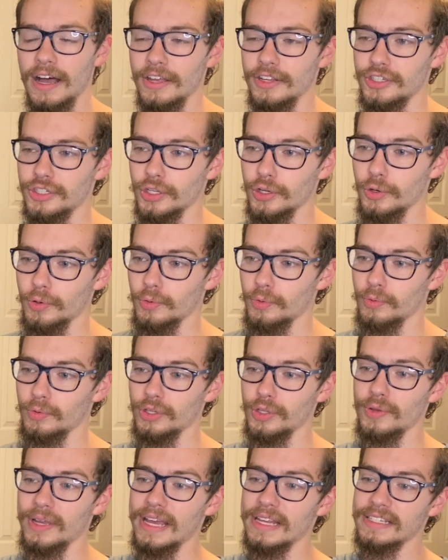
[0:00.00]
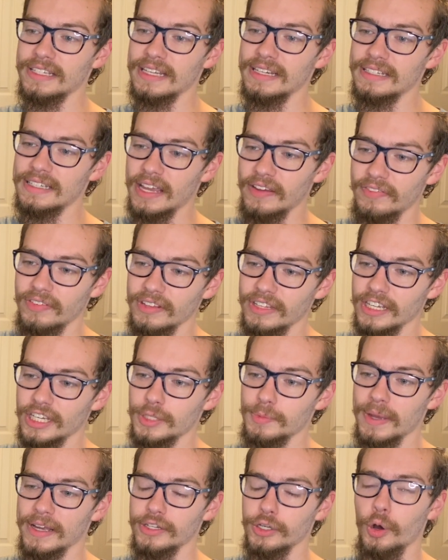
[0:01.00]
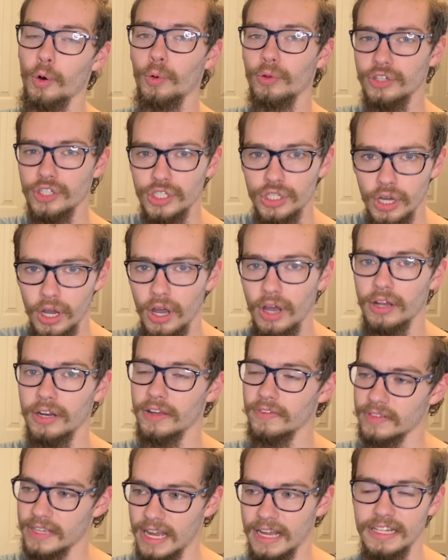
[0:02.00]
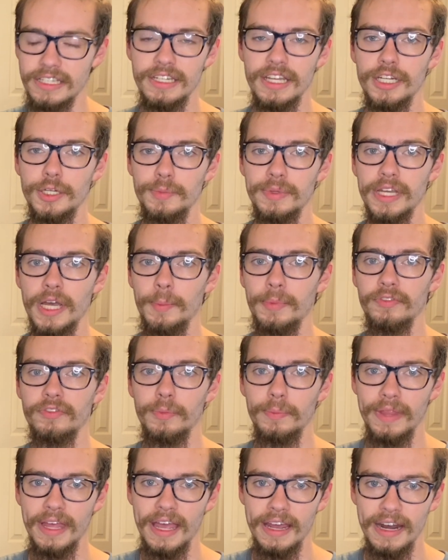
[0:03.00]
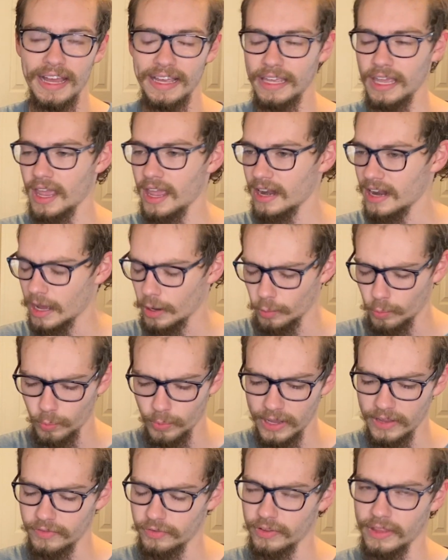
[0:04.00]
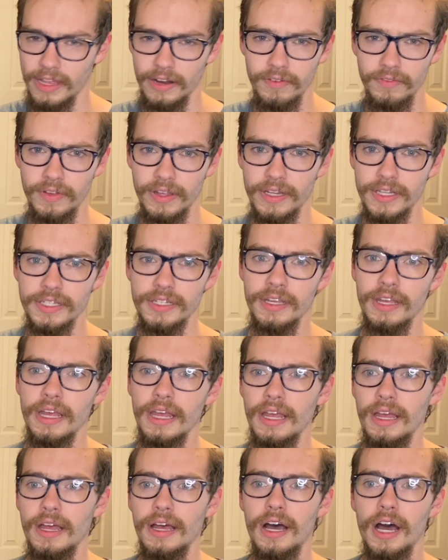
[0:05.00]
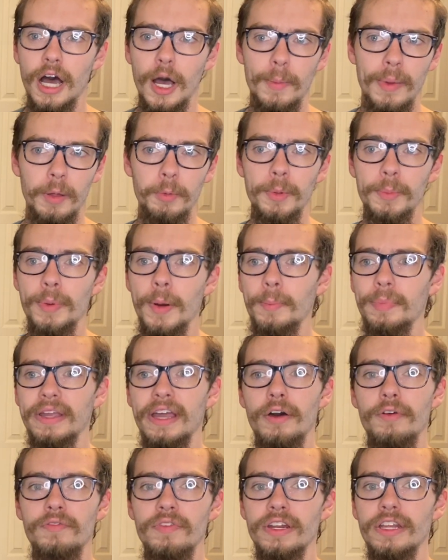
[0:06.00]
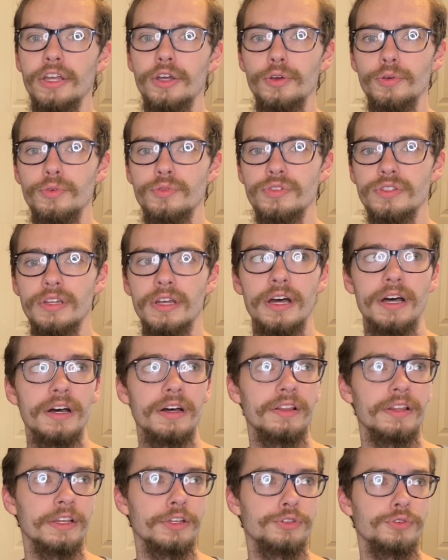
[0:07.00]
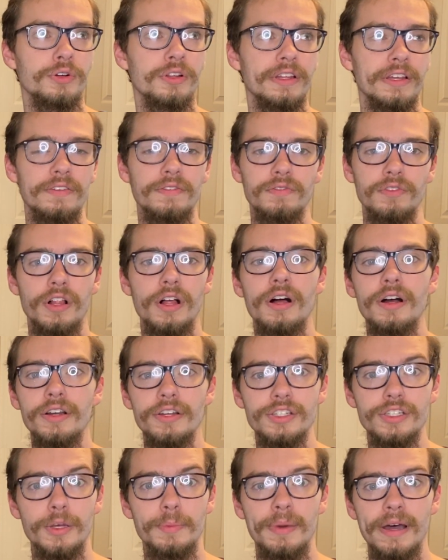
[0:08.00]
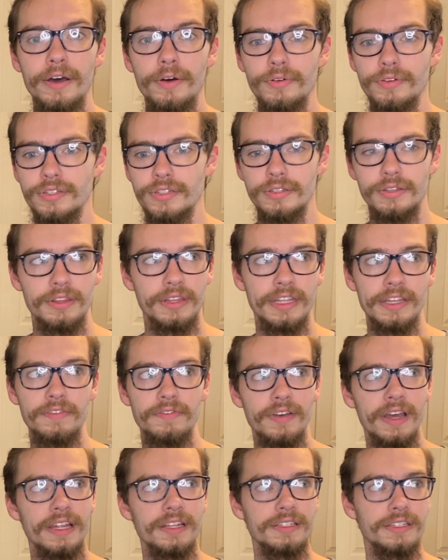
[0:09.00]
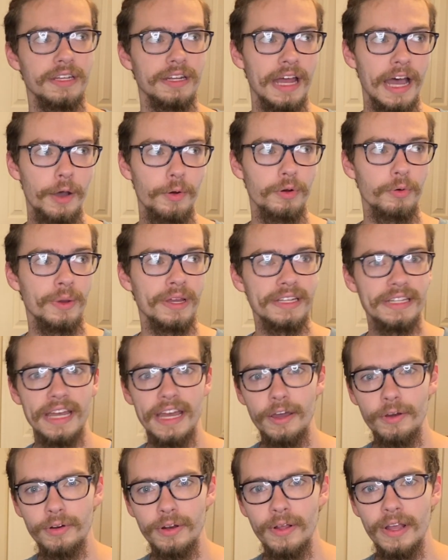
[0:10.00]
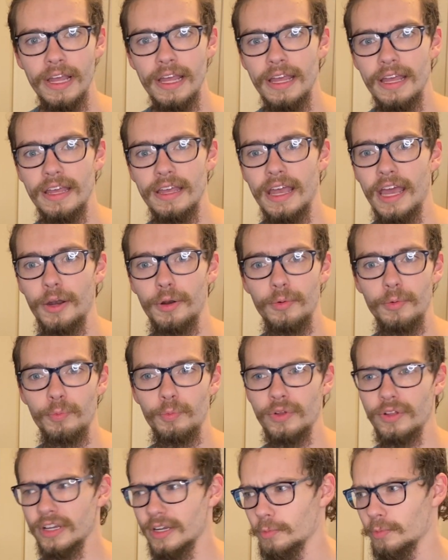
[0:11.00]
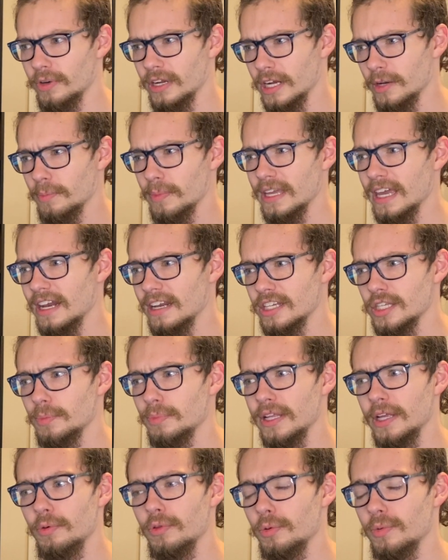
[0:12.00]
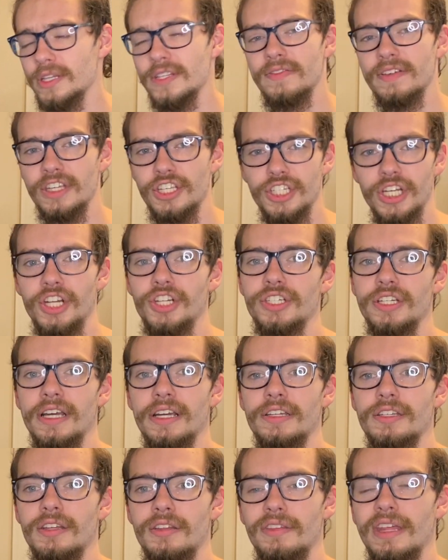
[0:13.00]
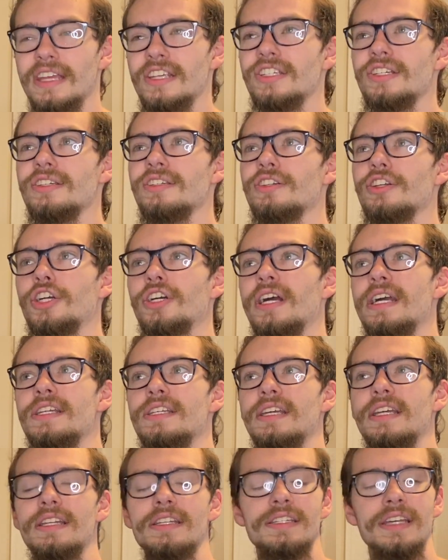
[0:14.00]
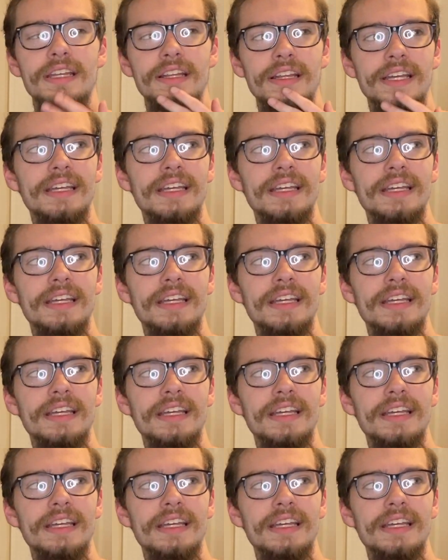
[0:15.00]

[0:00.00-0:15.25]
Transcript: So you guys can definitely expect a whole ton of content to be coming from that. I cannot wait for that event. I'll be pumping out videos, like vlogs about the event and how it went down. And we're going to be getting to play with Winds of Exchange decks. That's just crazy insane.